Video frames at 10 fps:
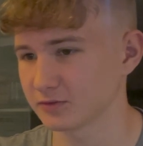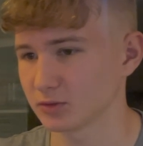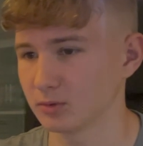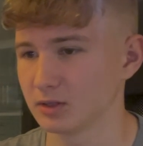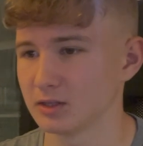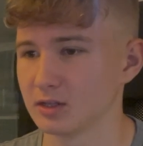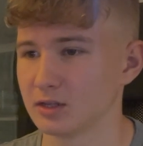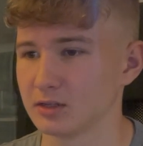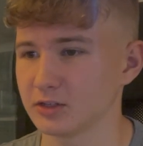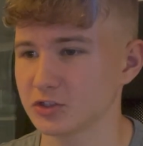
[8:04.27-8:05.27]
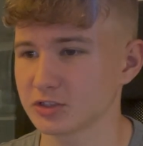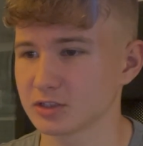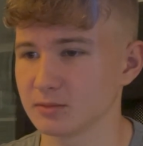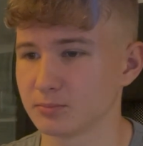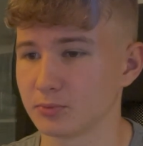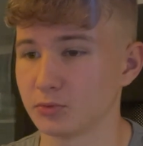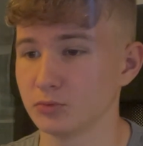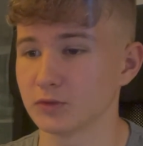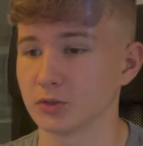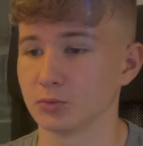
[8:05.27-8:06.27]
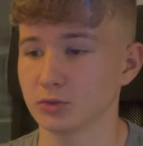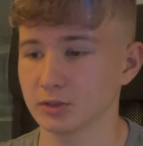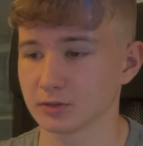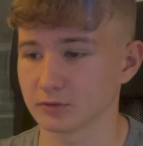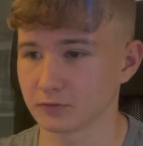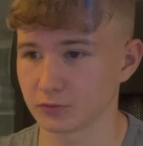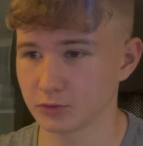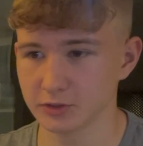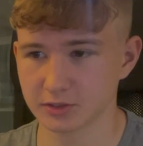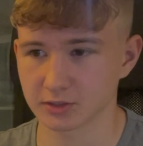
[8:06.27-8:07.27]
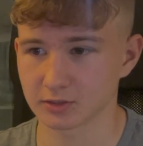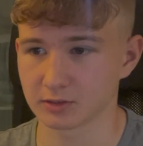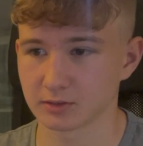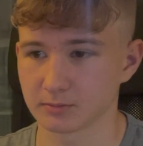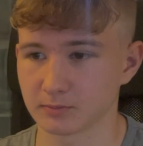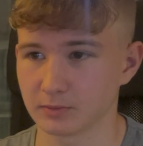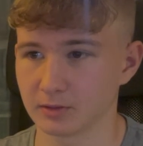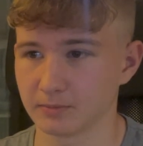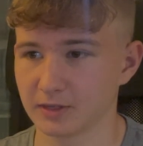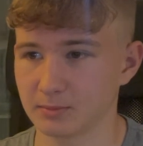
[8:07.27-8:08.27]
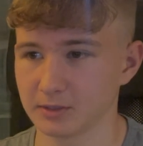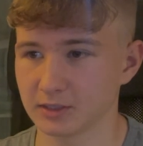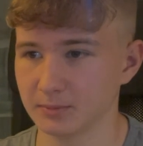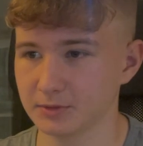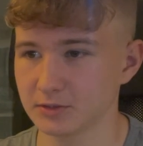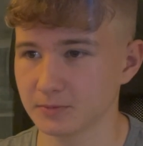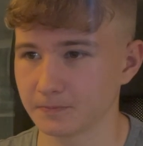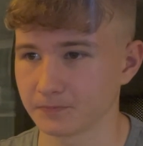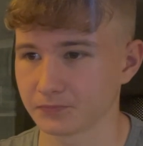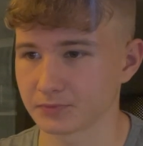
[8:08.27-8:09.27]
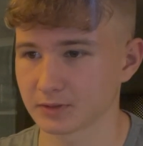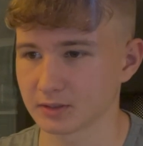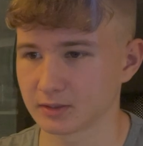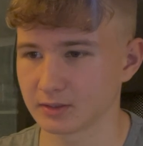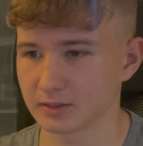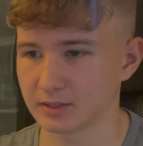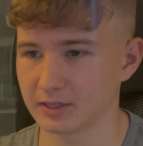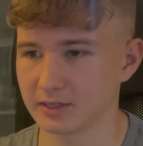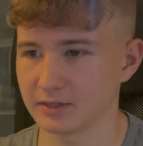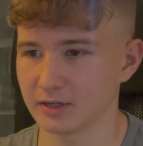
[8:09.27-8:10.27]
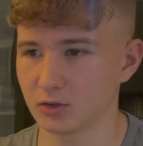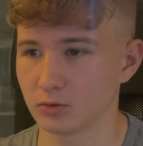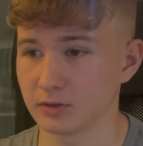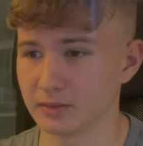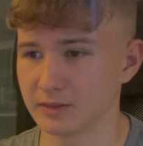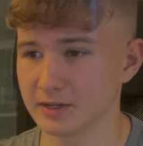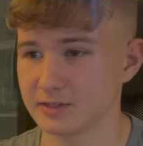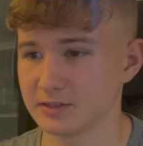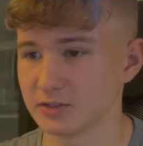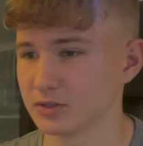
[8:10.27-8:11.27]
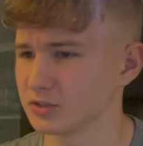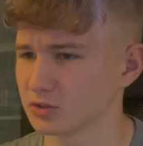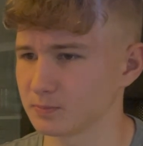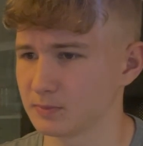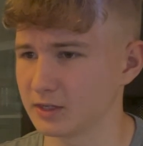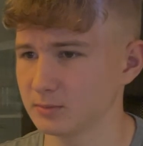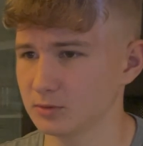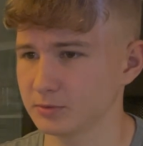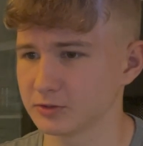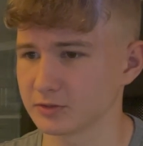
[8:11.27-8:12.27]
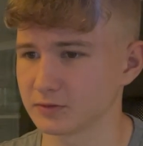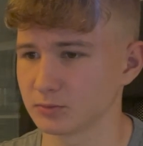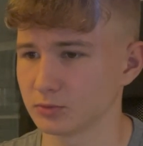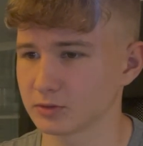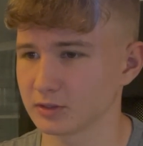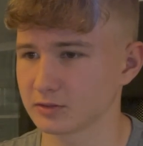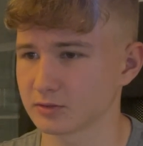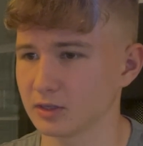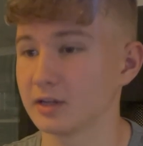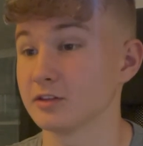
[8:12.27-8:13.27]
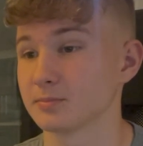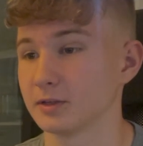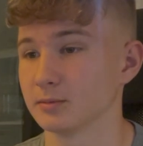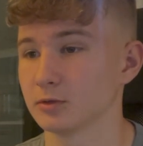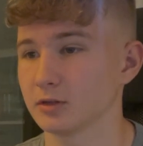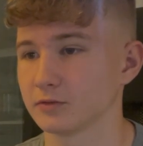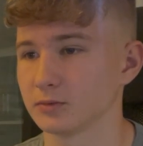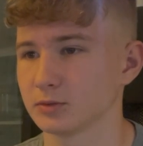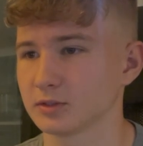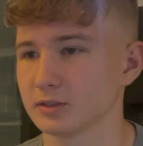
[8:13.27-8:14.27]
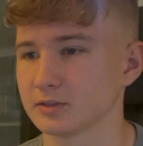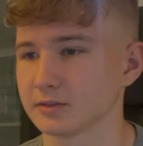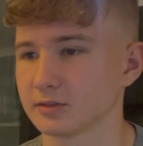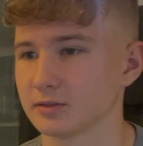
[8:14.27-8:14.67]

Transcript: So let's just improve our rook first and doubling up here. And now knight here is not playable because after rook takes, it's playable. After rook takes,